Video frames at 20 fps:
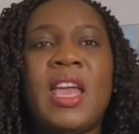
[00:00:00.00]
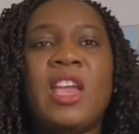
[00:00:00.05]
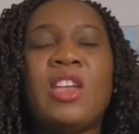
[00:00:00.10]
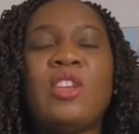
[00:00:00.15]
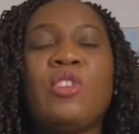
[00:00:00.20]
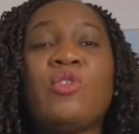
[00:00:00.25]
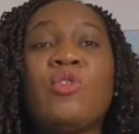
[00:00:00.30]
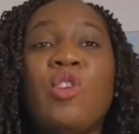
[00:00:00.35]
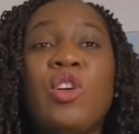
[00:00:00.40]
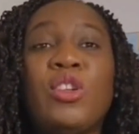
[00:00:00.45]

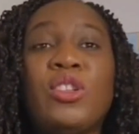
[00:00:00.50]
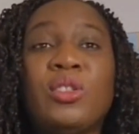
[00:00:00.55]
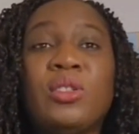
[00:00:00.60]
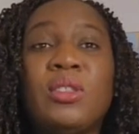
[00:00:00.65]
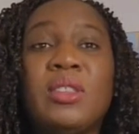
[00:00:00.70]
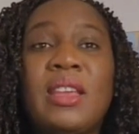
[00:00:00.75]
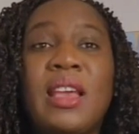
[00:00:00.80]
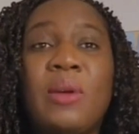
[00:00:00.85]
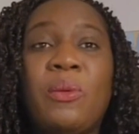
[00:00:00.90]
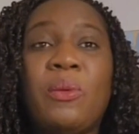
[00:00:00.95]
You go to
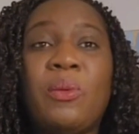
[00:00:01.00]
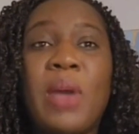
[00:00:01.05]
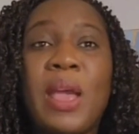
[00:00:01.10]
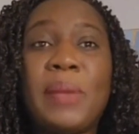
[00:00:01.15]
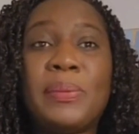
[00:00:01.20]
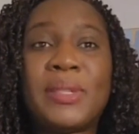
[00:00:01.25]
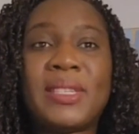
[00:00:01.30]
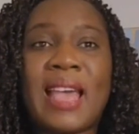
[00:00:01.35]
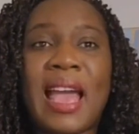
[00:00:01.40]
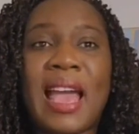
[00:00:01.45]
their
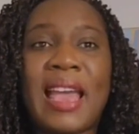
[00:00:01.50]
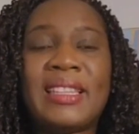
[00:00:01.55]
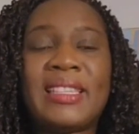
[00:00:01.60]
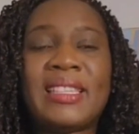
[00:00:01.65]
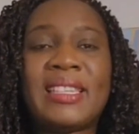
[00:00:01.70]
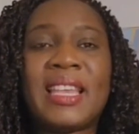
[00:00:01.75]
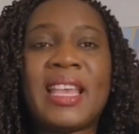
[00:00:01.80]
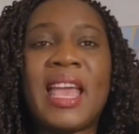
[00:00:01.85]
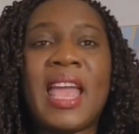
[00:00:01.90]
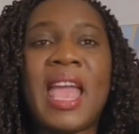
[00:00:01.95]
website
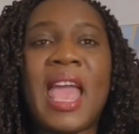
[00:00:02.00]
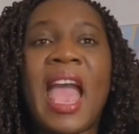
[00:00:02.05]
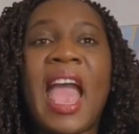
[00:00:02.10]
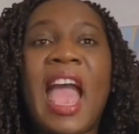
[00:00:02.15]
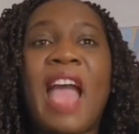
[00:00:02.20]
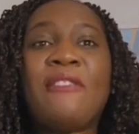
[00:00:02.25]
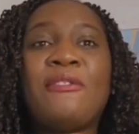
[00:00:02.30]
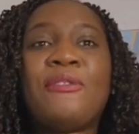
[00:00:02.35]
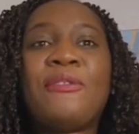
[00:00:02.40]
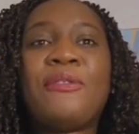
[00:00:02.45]

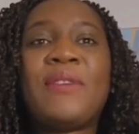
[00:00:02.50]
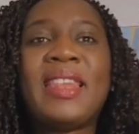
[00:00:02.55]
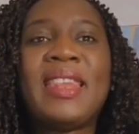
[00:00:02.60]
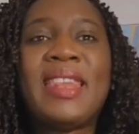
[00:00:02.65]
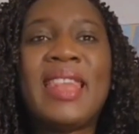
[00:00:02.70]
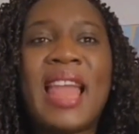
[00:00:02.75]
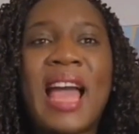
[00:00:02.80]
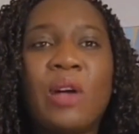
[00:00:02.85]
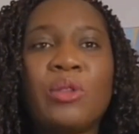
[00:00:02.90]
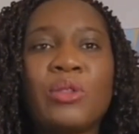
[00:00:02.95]
and
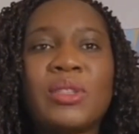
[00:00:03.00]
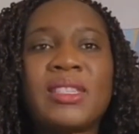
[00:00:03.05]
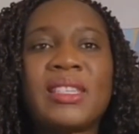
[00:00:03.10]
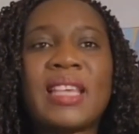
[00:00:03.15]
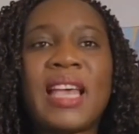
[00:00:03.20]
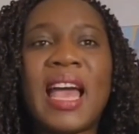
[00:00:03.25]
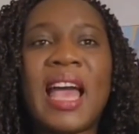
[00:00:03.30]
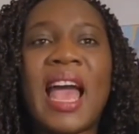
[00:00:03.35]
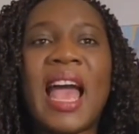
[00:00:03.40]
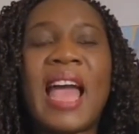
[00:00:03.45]
fill out
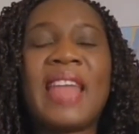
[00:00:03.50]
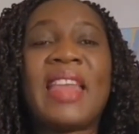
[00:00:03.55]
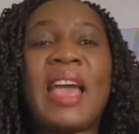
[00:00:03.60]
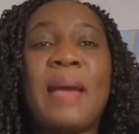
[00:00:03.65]
an